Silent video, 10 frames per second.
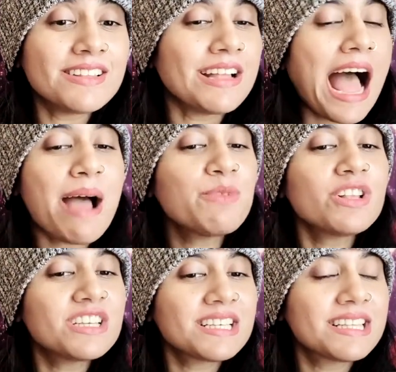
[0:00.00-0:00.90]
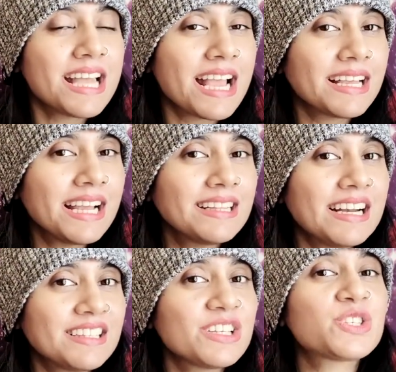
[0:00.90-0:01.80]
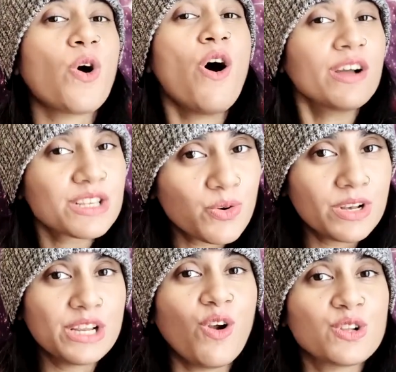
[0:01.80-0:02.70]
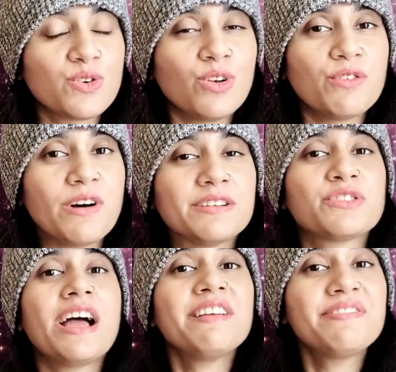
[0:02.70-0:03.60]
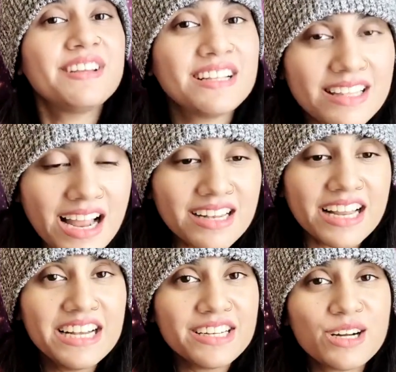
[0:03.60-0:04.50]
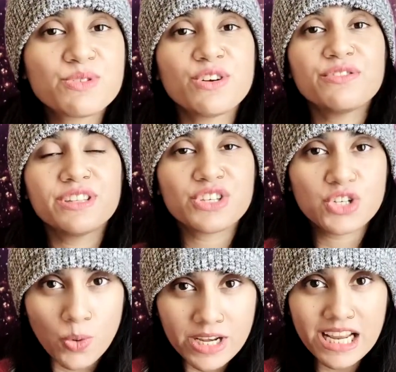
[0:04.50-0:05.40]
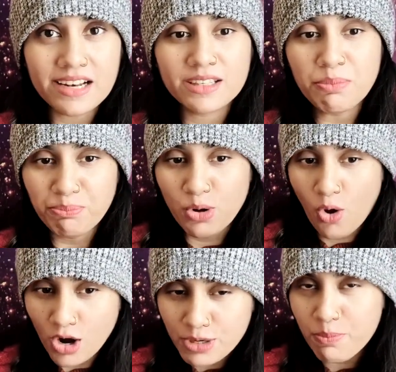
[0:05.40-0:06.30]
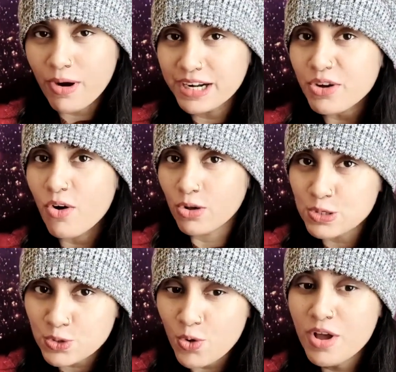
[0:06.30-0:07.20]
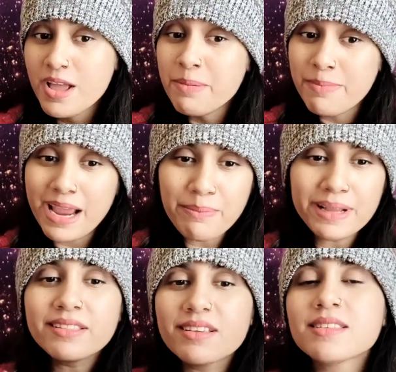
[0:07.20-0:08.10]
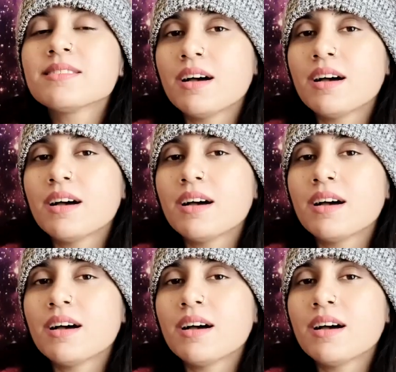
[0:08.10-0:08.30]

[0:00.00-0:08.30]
I'm not just thinking that the song is only called Soul of Varisu. I feel that in terms of the story and the plot point also, maybe this